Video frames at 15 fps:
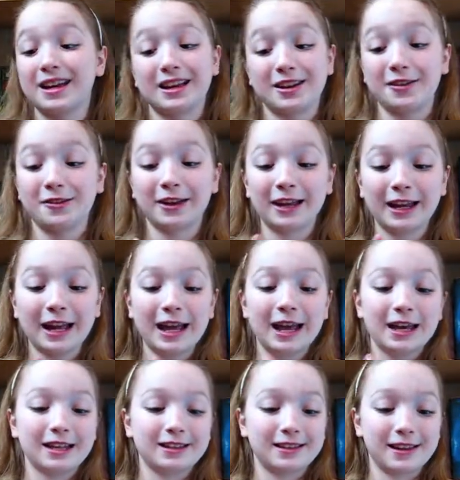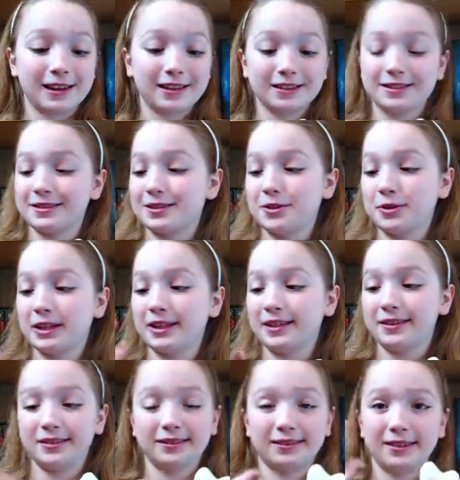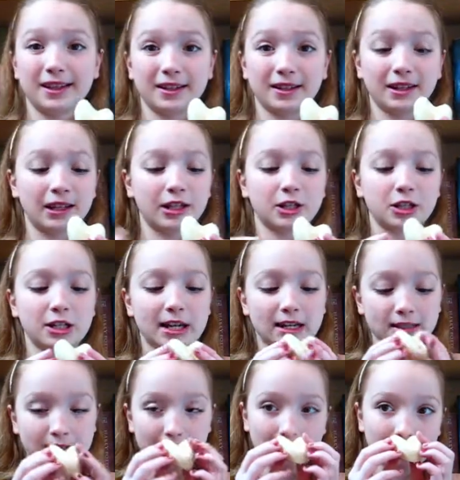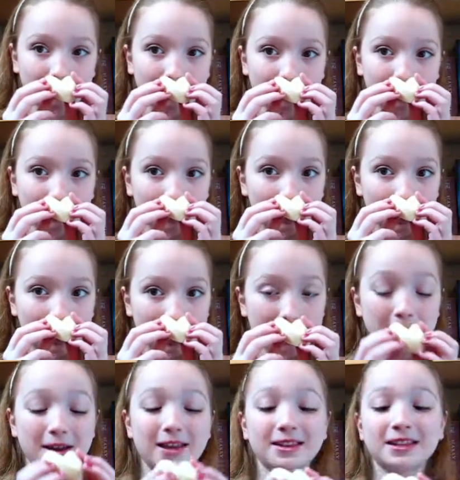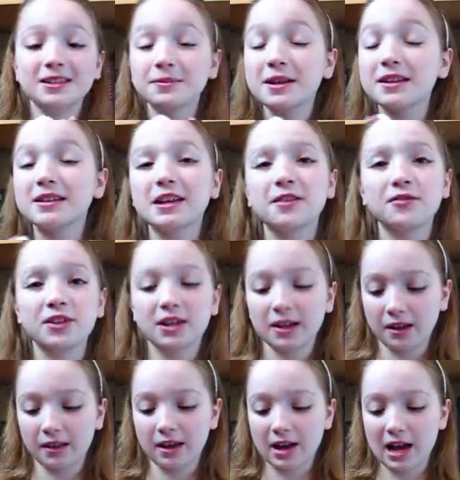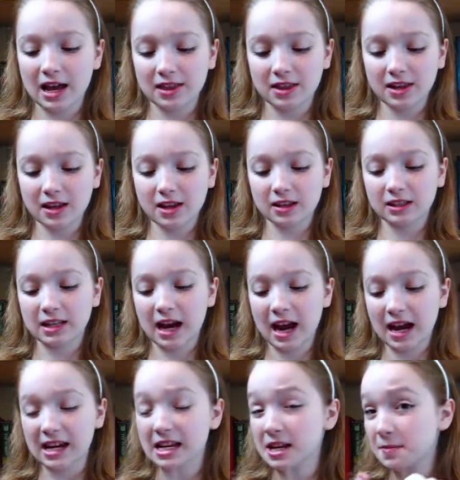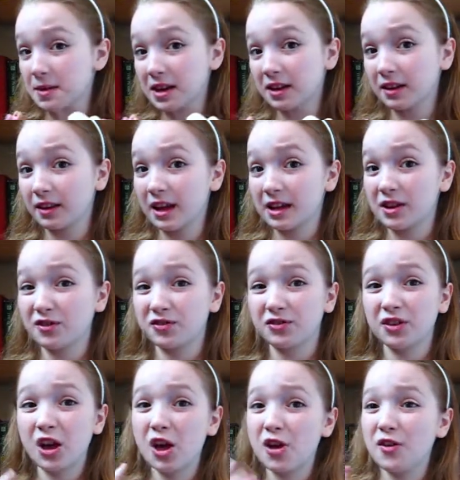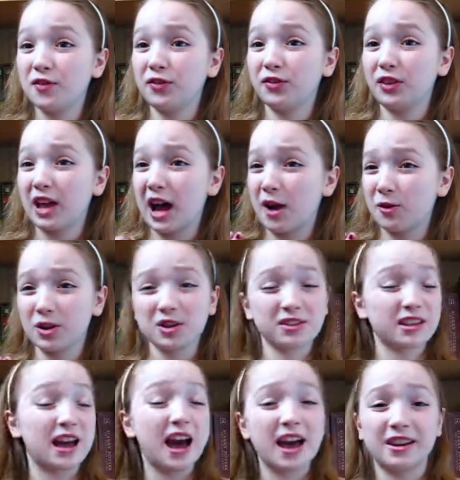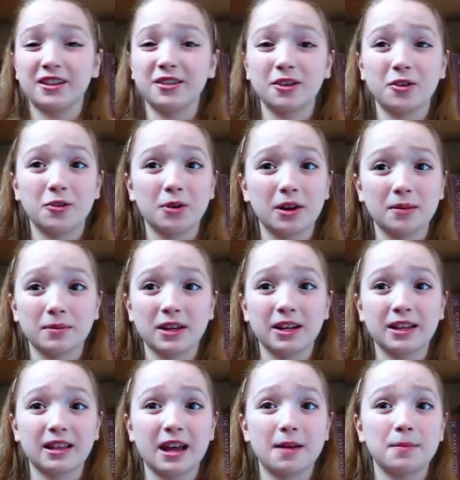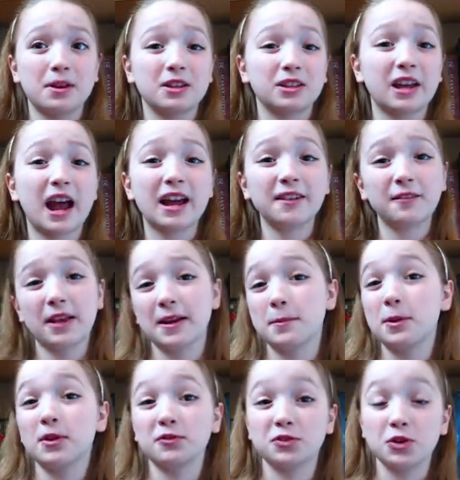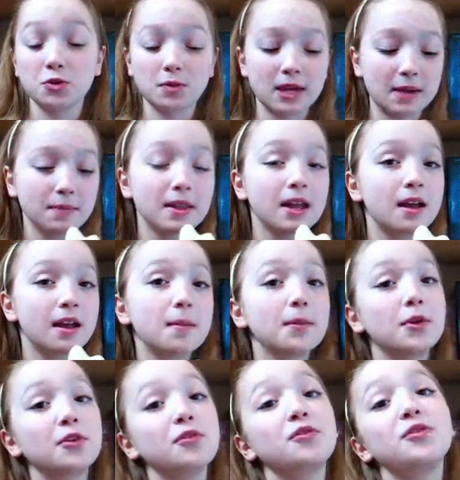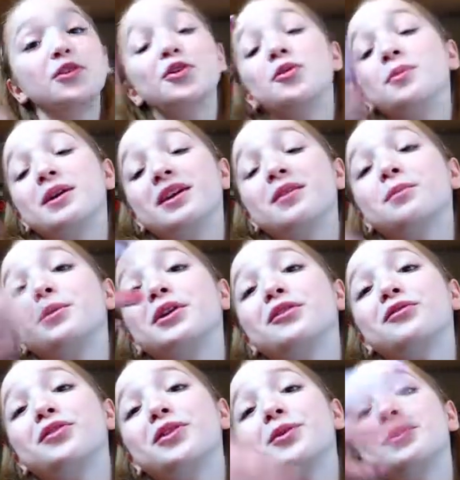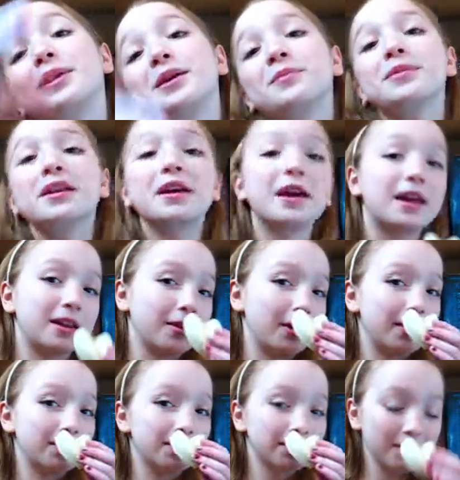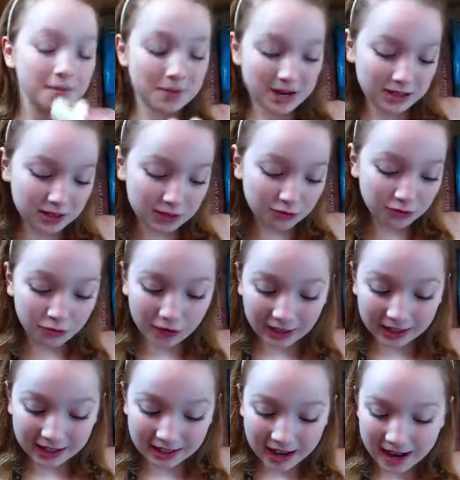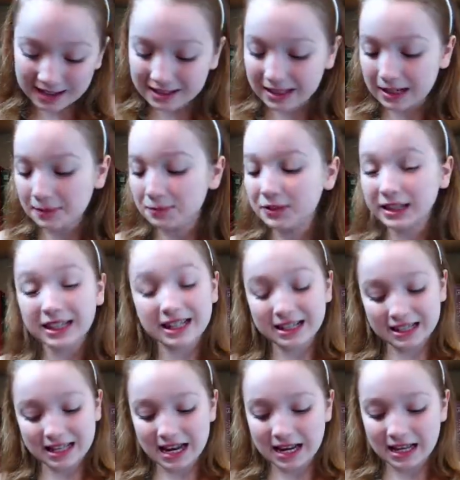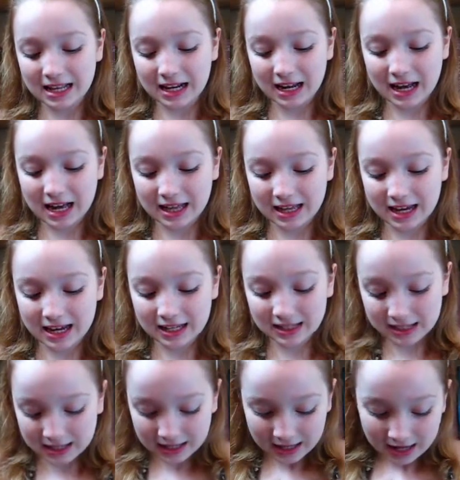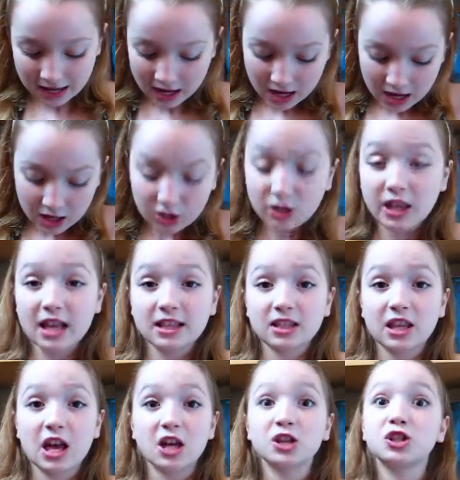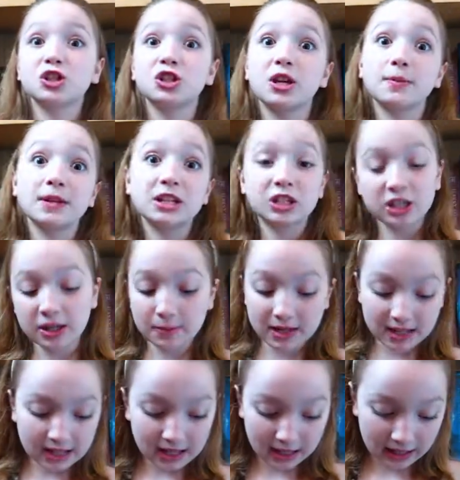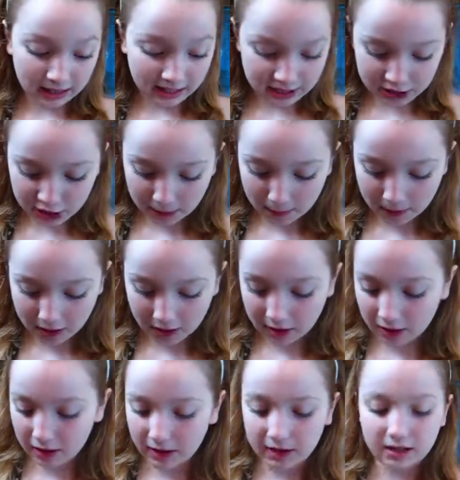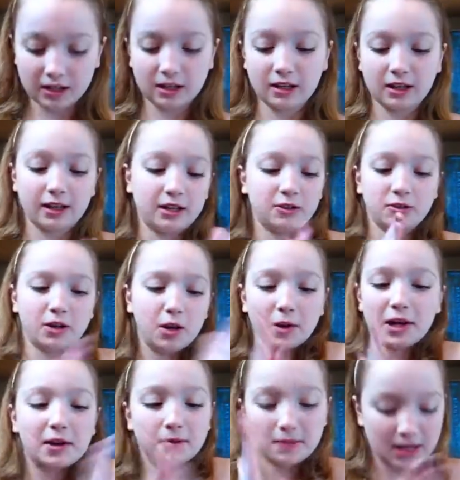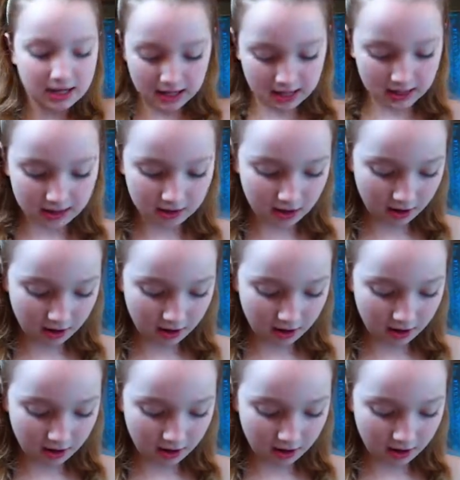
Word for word: Anyway, it's like totally like glitter-tastic. Anyway, this smells like vanilla. I think tiny bit like of flowers. I don't know where I'm getting that, but it's kind of like perfumey. Perfumey, perfumey. Anyway. But it's really nice and I'm really excited that I got that. So that's the Shimmy Shimmy Glitter Bar and I don't know how to get this